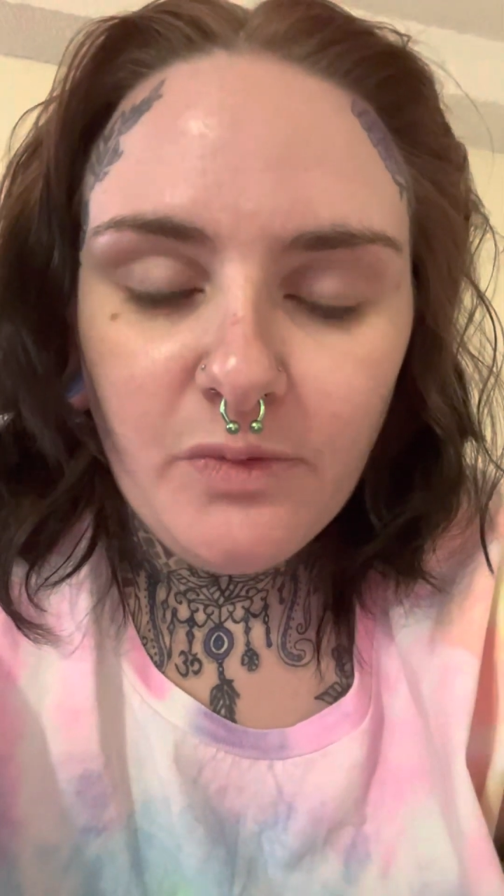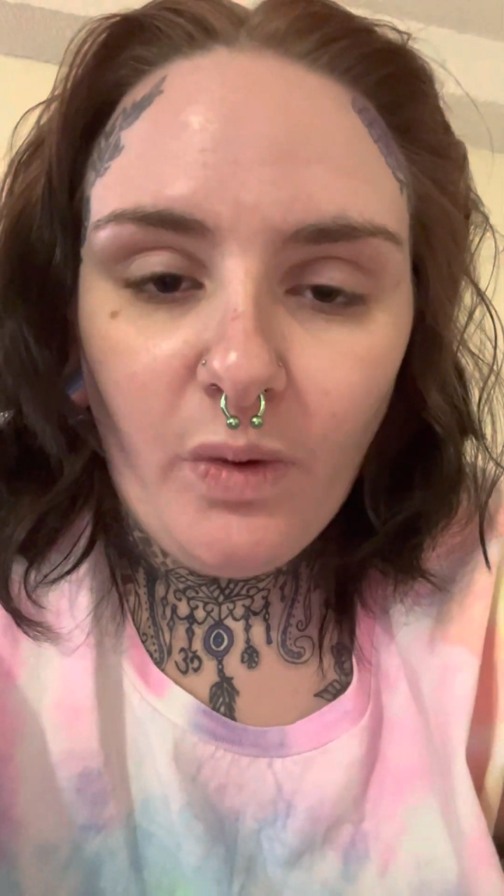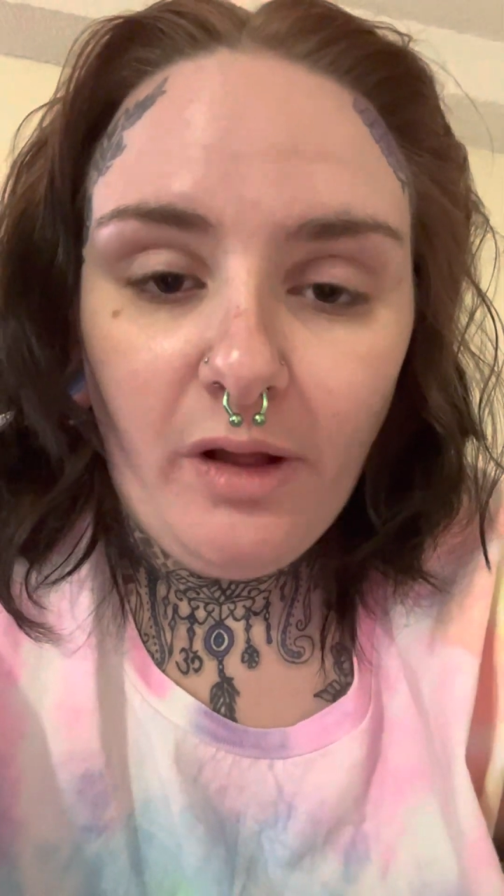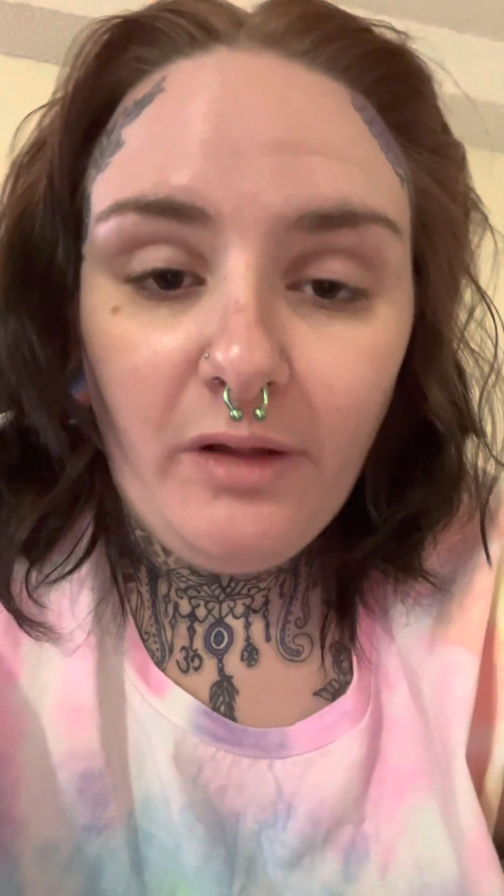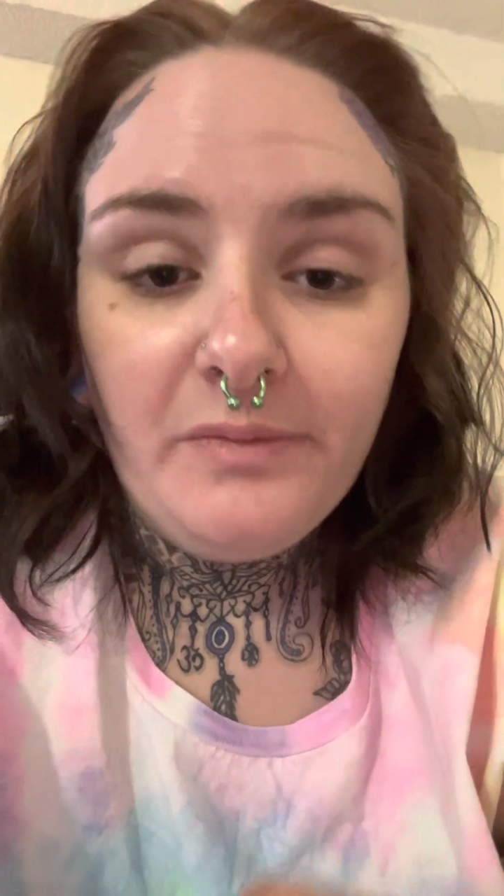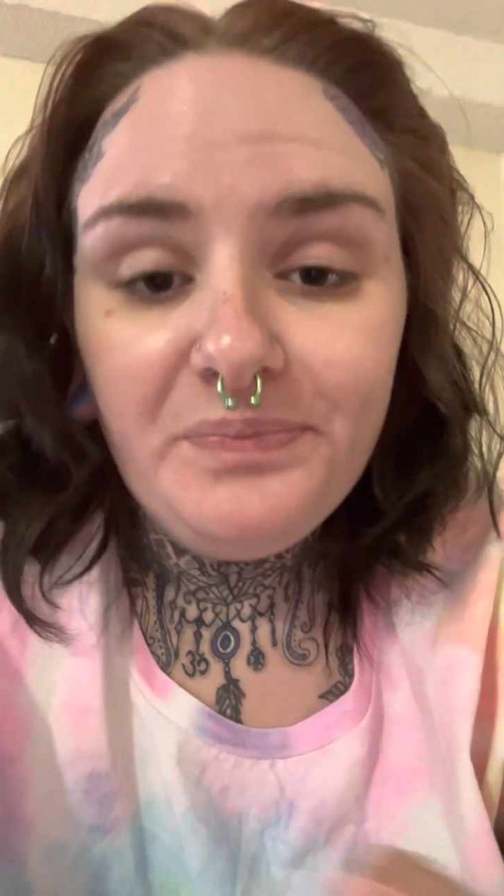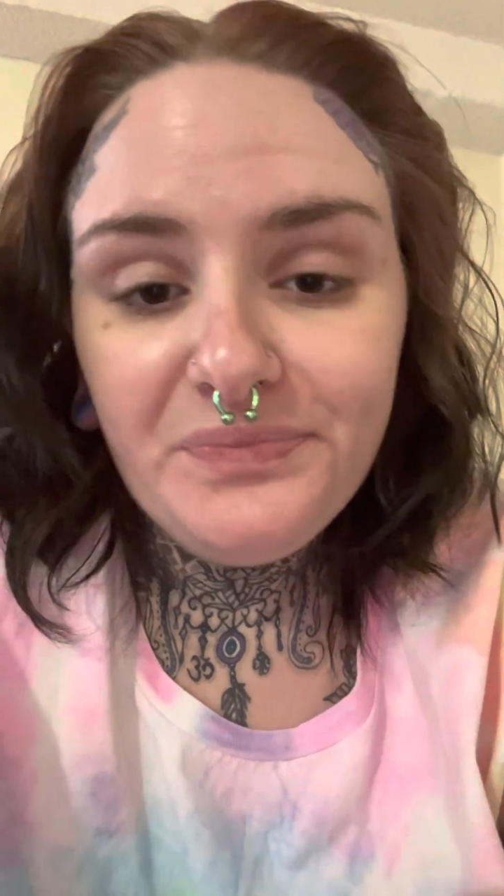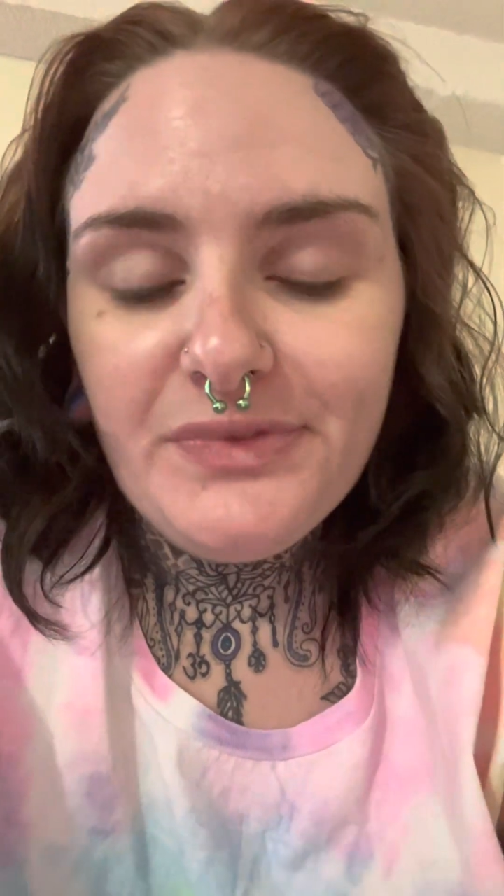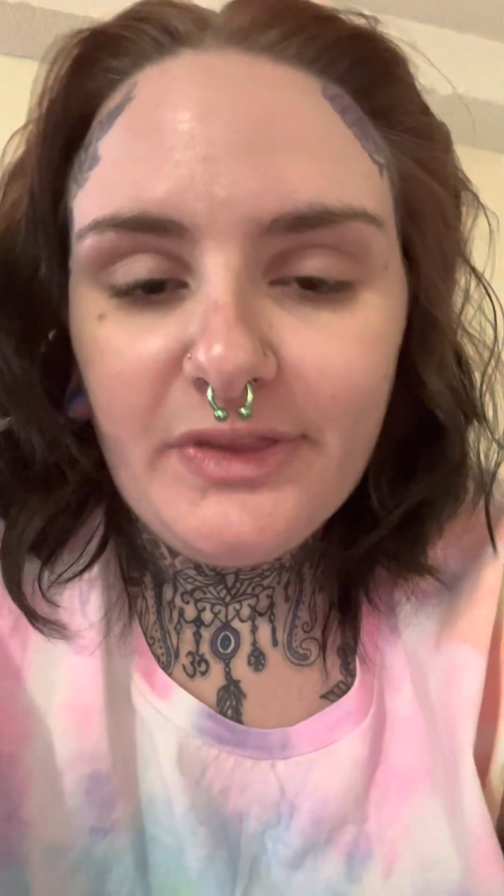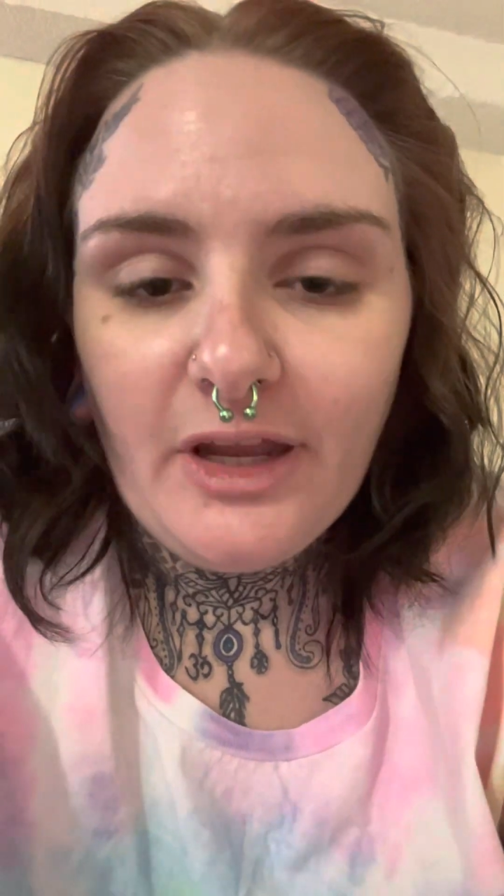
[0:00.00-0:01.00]
Well,
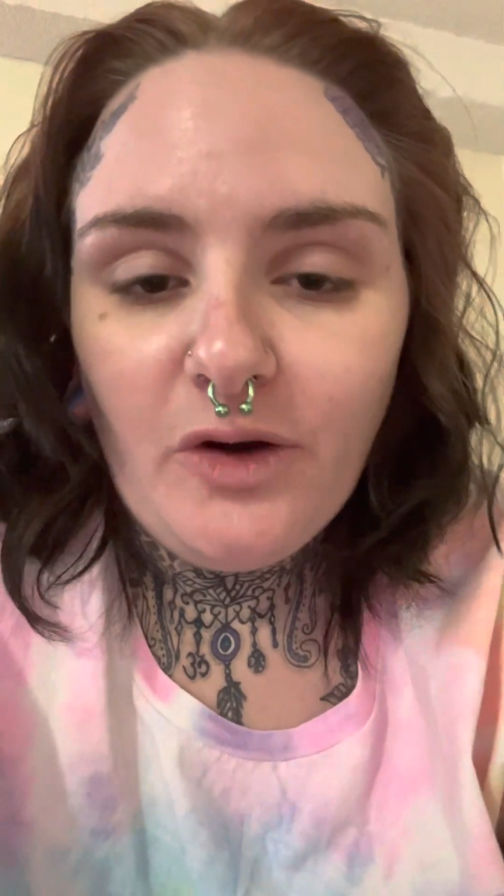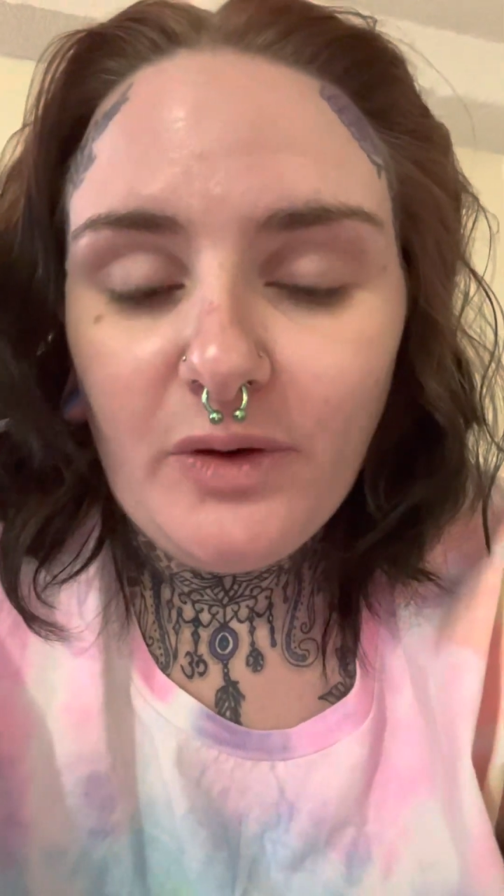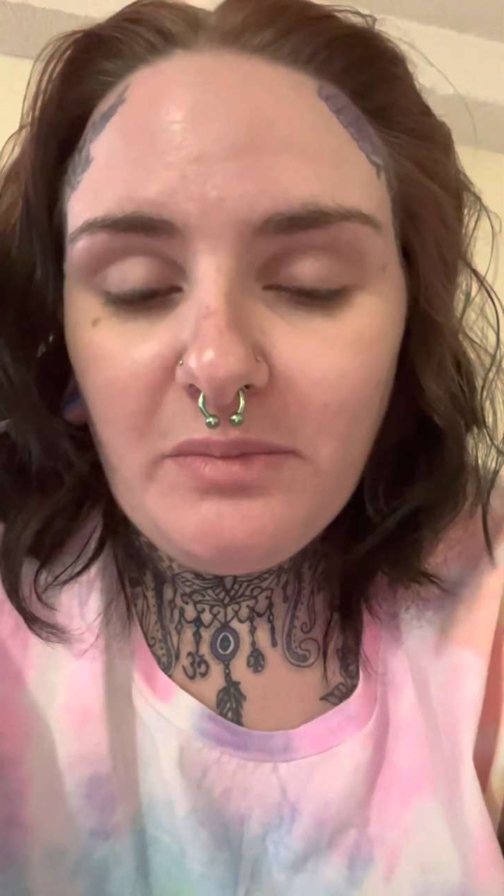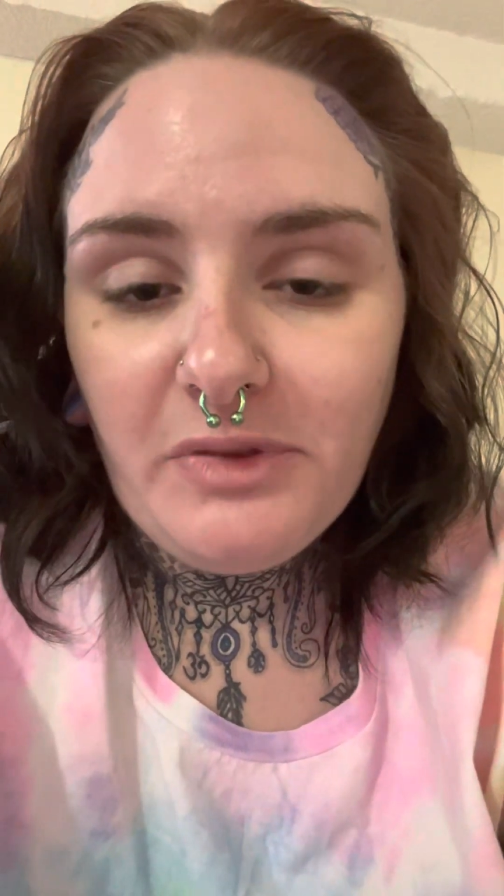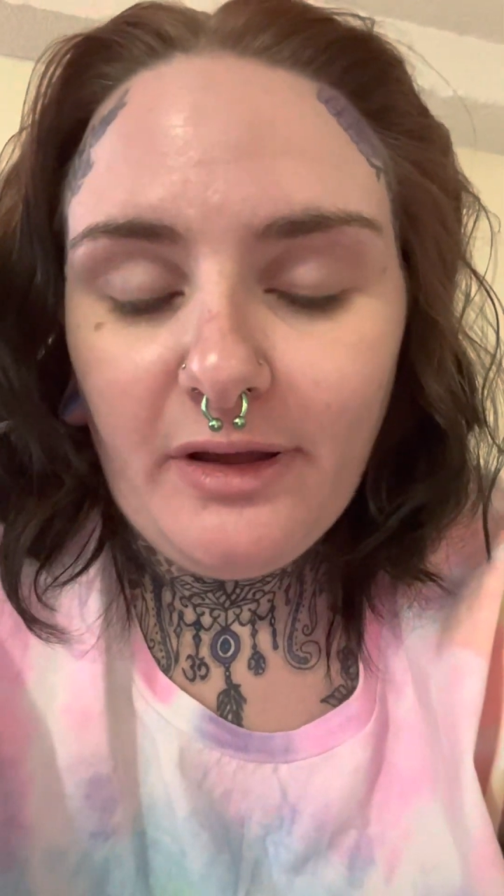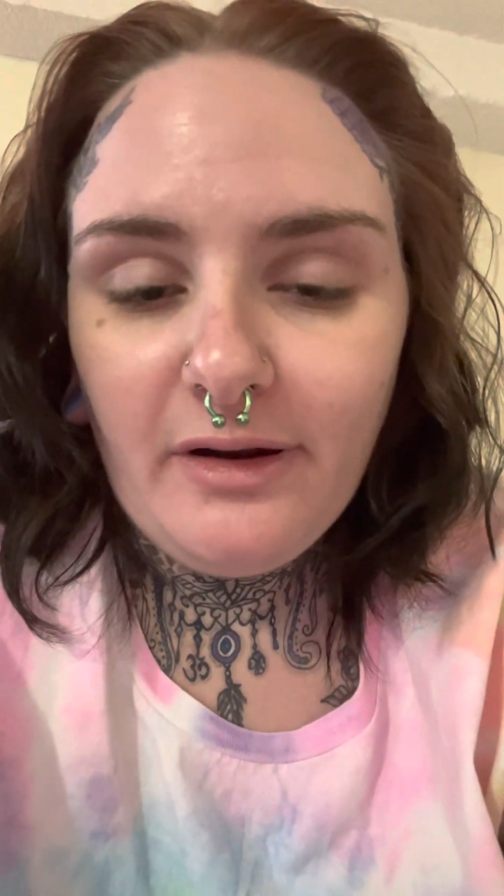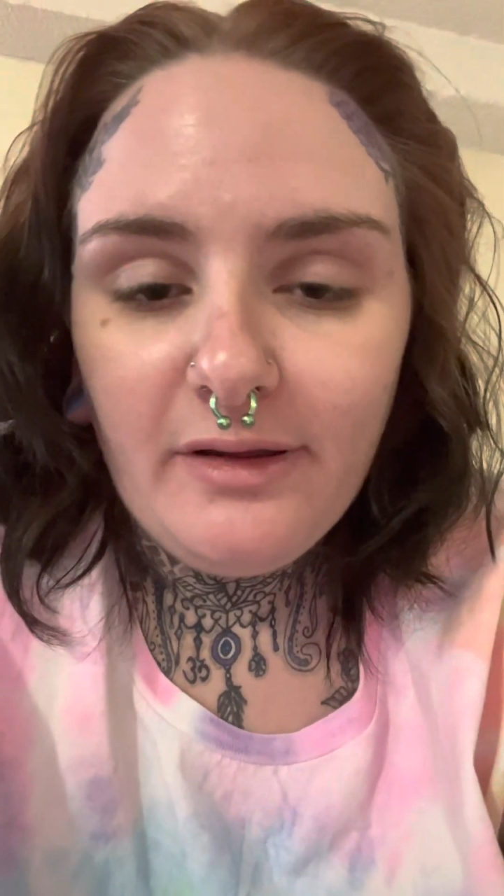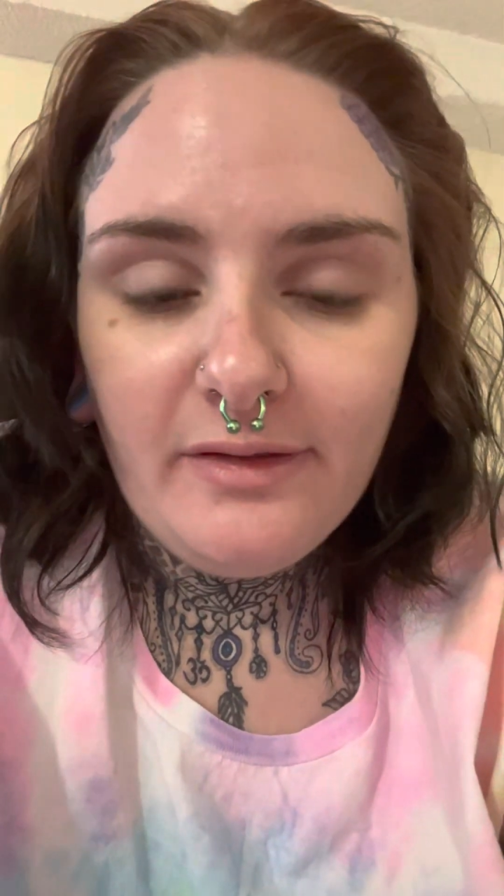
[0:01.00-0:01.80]
they don't implant it,